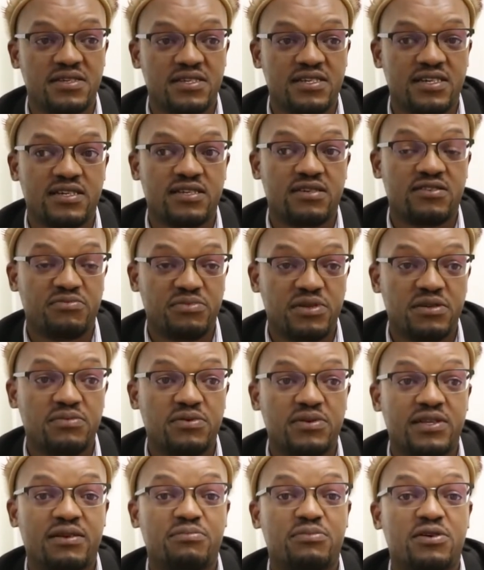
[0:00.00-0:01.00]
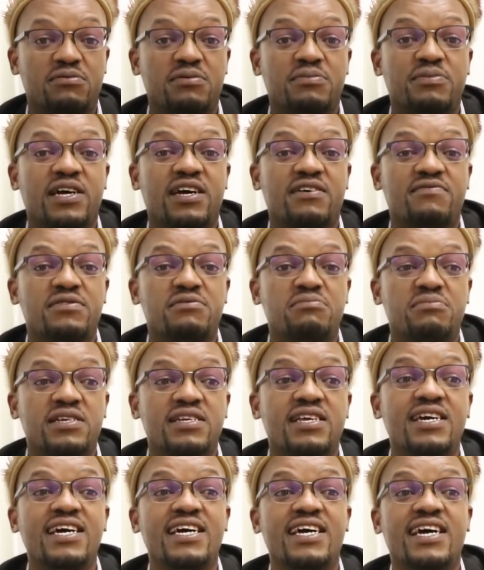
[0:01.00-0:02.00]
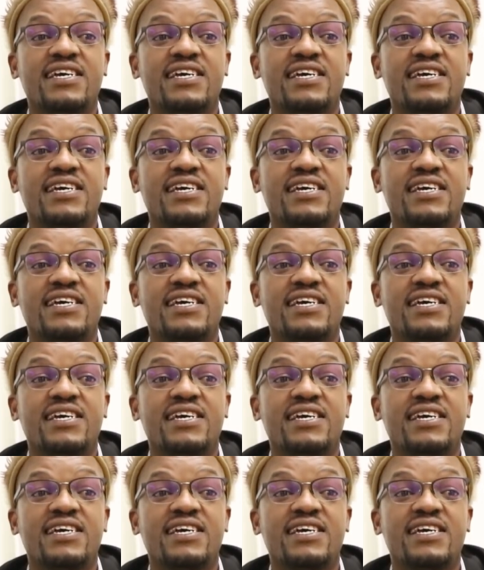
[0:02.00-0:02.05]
sets of people that probably haven't been